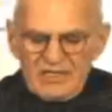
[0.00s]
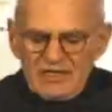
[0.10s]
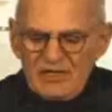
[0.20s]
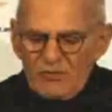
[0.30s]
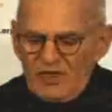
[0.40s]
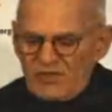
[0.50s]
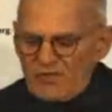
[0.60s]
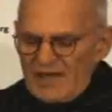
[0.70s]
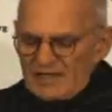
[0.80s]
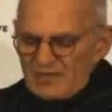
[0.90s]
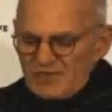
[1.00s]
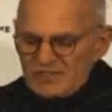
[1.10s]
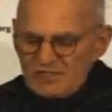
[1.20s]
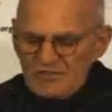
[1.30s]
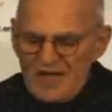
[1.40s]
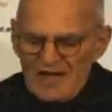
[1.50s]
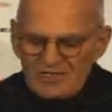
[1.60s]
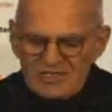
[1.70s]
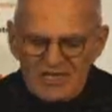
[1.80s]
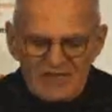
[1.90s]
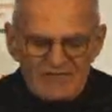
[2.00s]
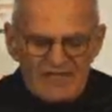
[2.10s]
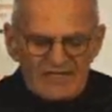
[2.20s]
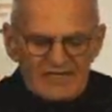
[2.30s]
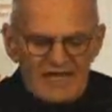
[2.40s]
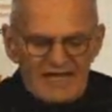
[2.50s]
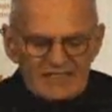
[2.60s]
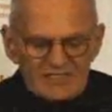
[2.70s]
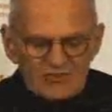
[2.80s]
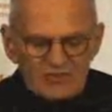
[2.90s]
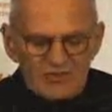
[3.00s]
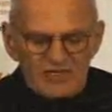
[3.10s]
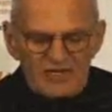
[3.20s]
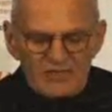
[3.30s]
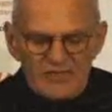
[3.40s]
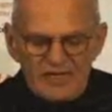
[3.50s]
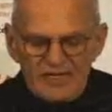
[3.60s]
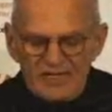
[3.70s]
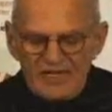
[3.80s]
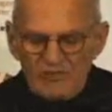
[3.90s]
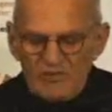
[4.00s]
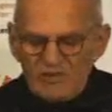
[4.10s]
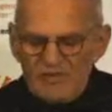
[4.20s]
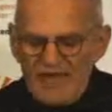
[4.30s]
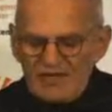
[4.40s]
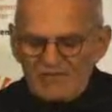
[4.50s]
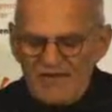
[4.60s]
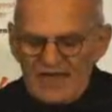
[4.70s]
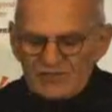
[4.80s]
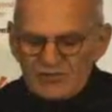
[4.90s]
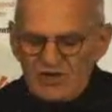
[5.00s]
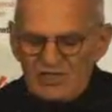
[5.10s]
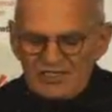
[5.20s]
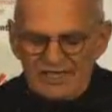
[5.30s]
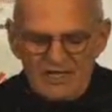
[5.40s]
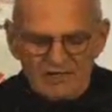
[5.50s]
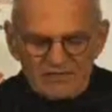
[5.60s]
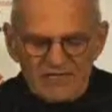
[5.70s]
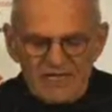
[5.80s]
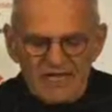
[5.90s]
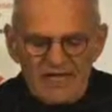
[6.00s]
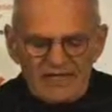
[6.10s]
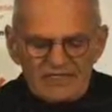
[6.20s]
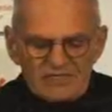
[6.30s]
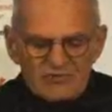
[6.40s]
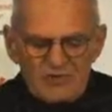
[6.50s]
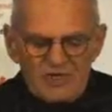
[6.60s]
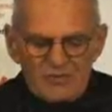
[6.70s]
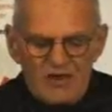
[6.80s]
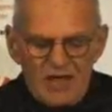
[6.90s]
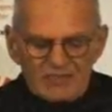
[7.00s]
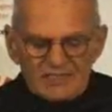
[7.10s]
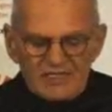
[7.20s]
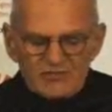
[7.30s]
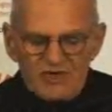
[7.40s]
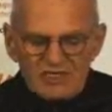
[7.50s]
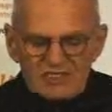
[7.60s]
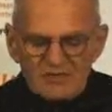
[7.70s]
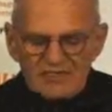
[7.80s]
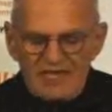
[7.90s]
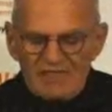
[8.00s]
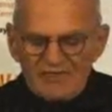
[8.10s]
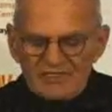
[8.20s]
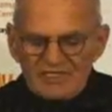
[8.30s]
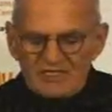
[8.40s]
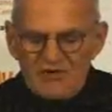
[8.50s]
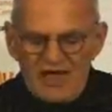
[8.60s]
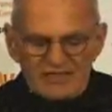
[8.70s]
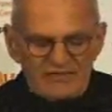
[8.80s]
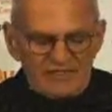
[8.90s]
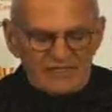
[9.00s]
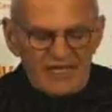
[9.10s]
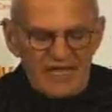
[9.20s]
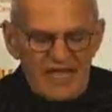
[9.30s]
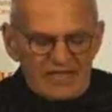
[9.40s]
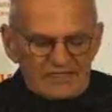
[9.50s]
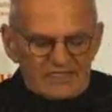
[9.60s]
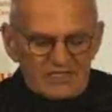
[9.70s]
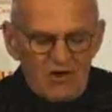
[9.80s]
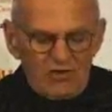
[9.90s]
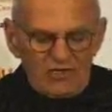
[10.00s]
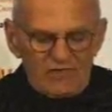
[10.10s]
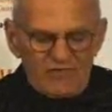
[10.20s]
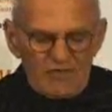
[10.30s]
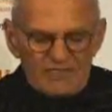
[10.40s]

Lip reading: We threatened Bristol-Myers that if they did not distribute it immediately, we would manufacture it ourselves and distribute a promising drug some San Francisco activists had stolen from its